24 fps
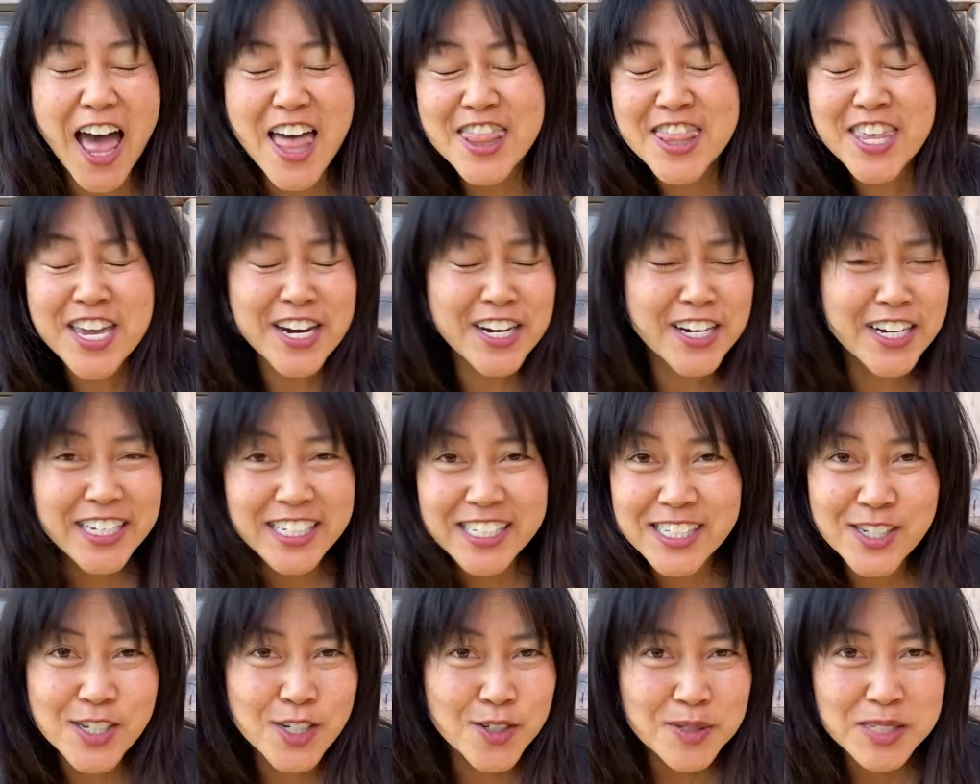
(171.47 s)
There
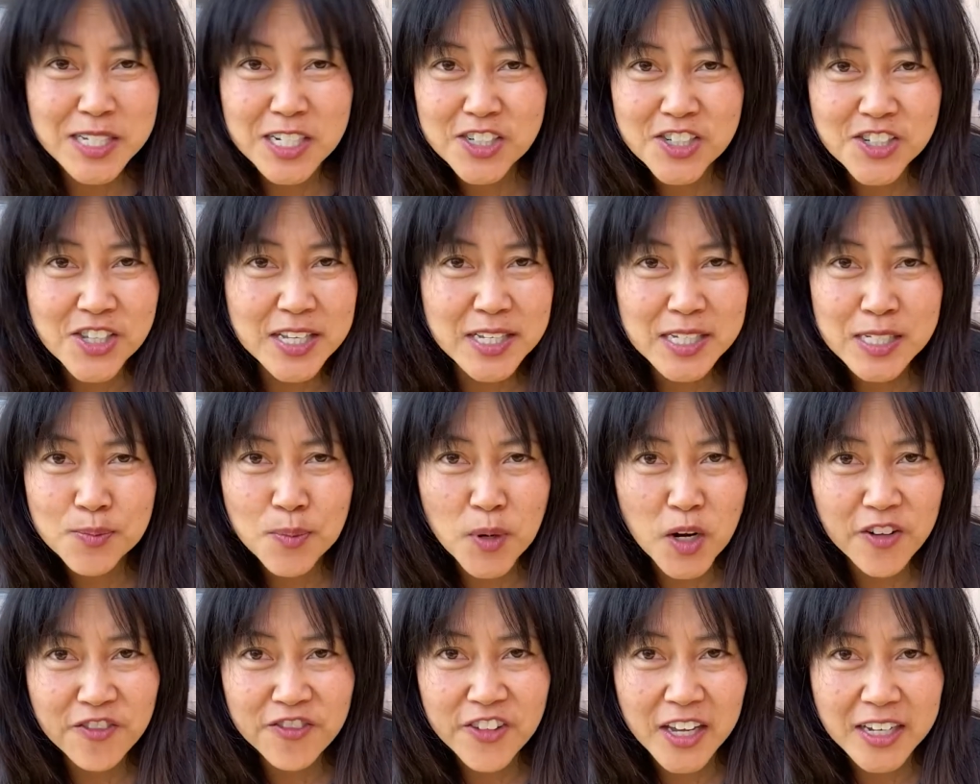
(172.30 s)
is no such thing as
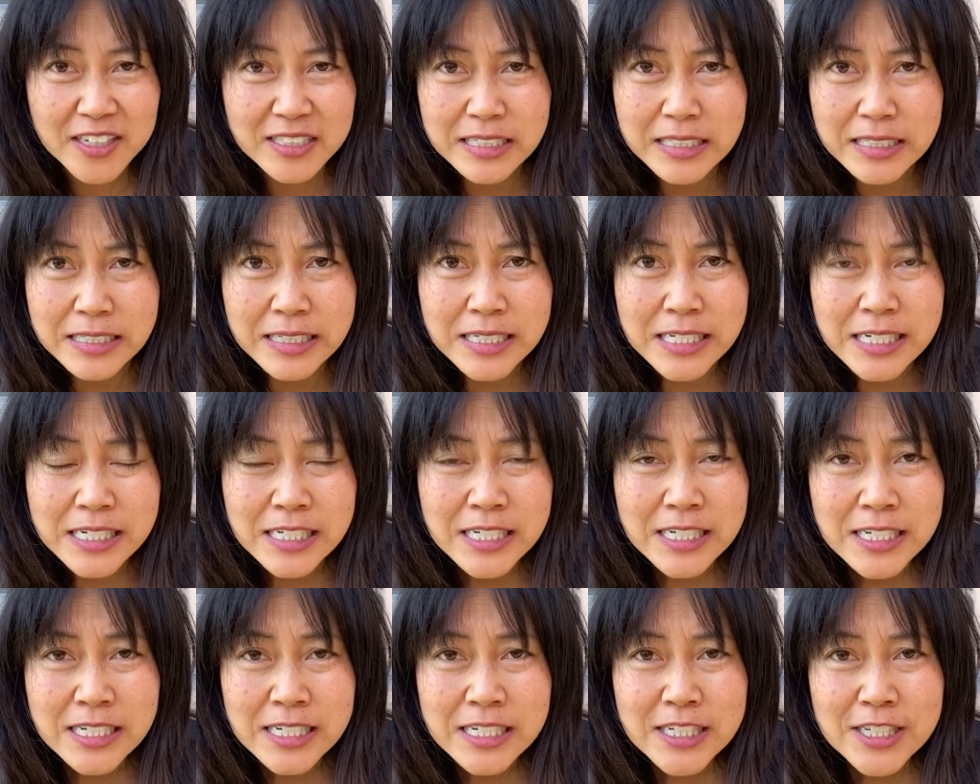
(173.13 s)
perfect.
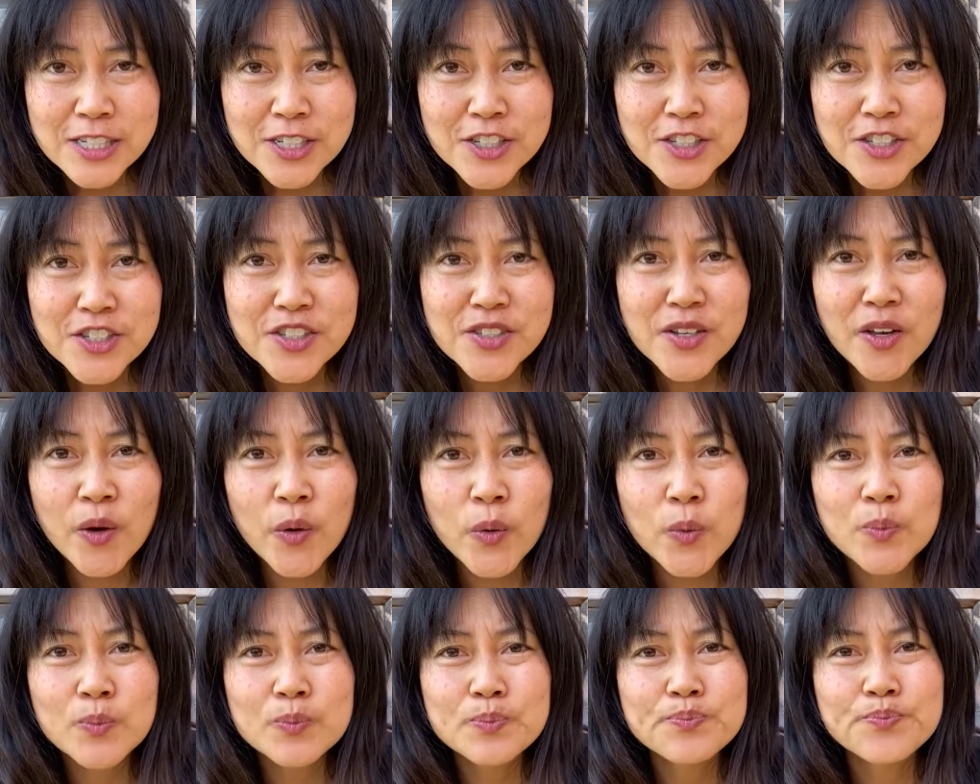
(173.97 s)

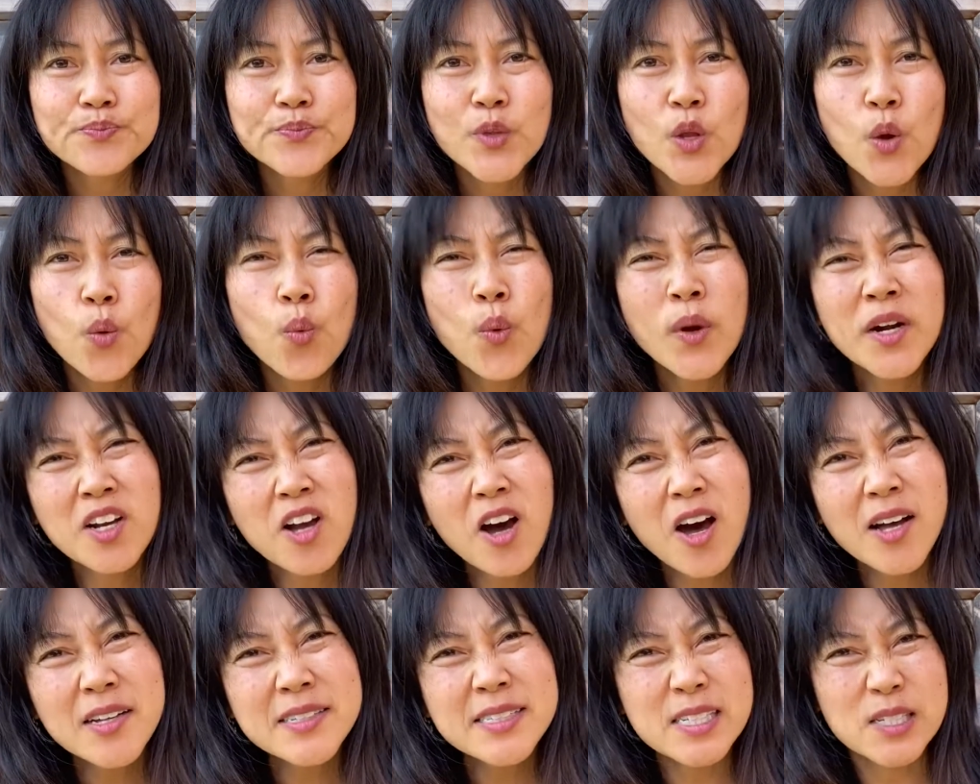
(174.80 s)
So, what
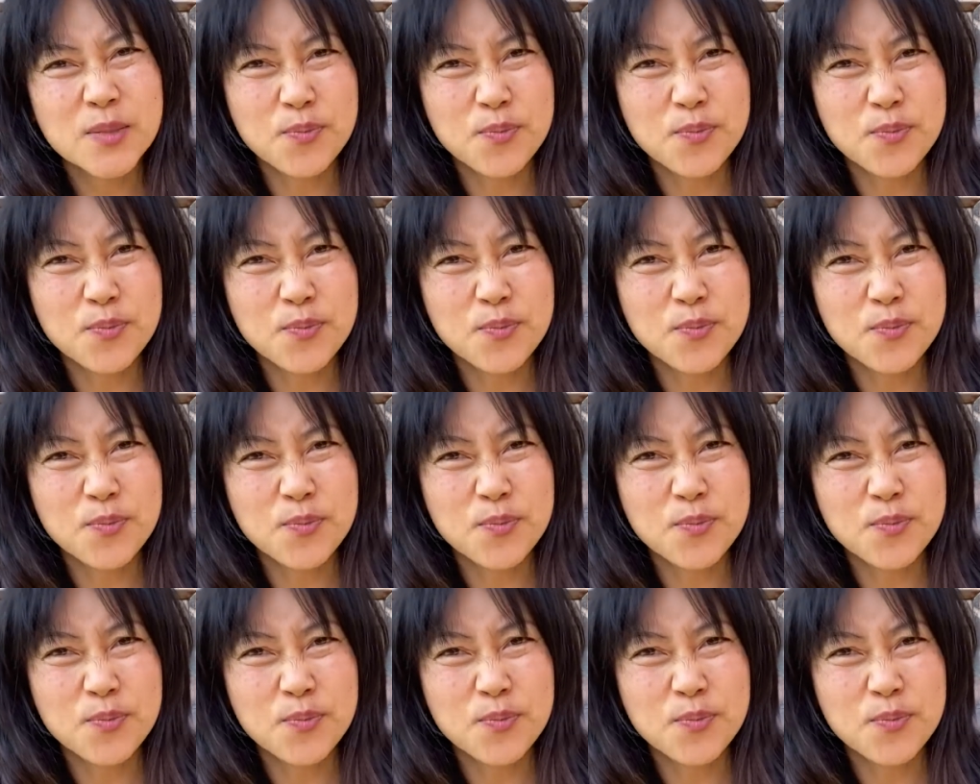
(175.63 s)
causes